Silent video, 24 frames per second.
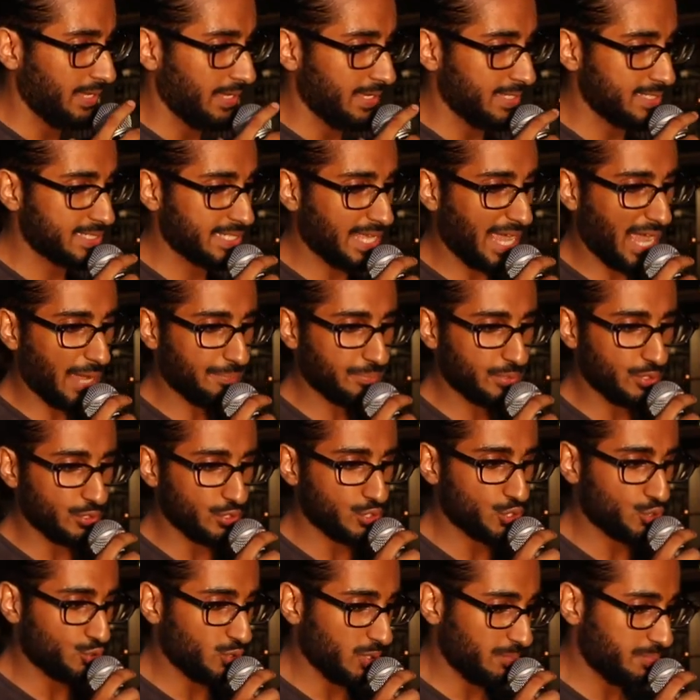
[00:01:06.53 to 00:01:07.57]
His
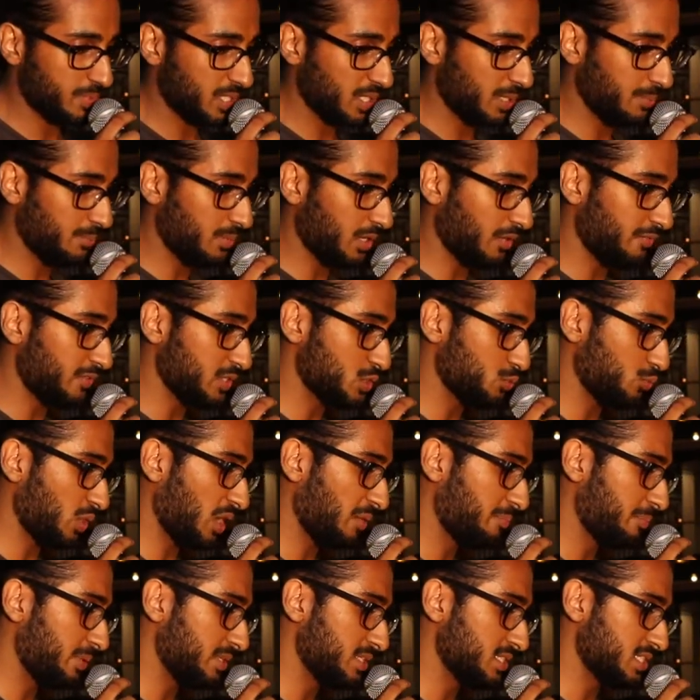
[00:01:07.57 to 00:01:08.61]
captors stripped him of his
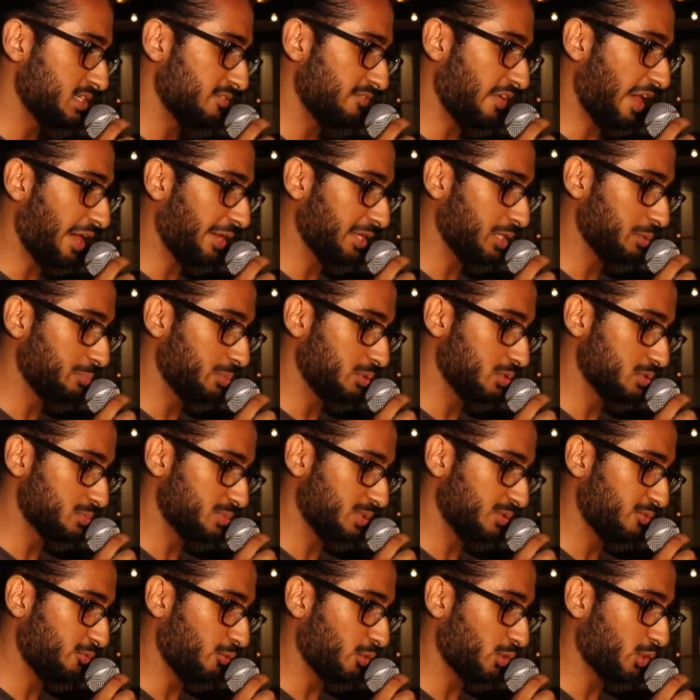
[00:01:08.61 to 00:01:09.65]
weapons and
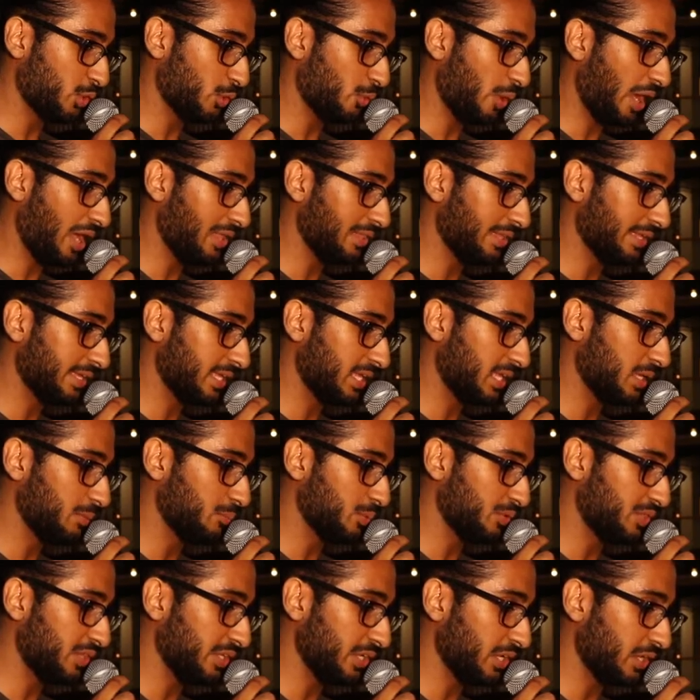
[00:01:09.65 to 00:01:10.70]
valuables before corralling
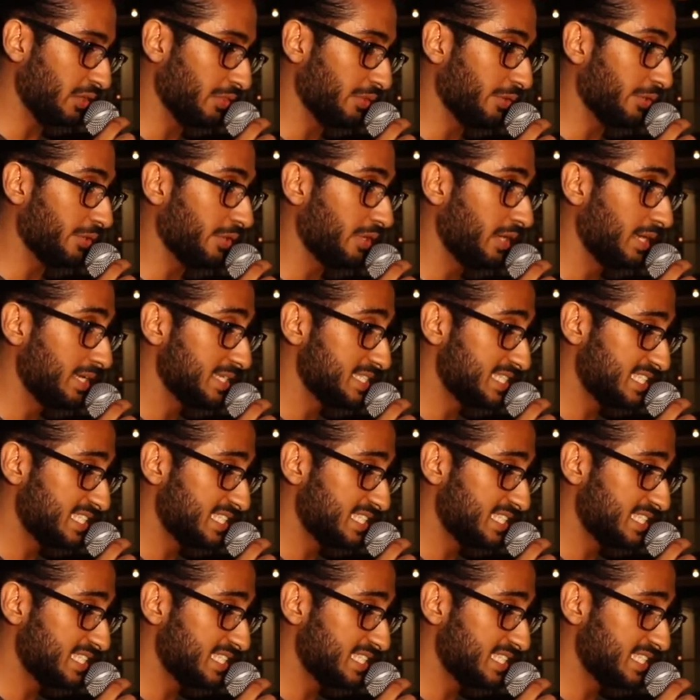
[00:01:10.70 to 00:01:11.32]
him with the other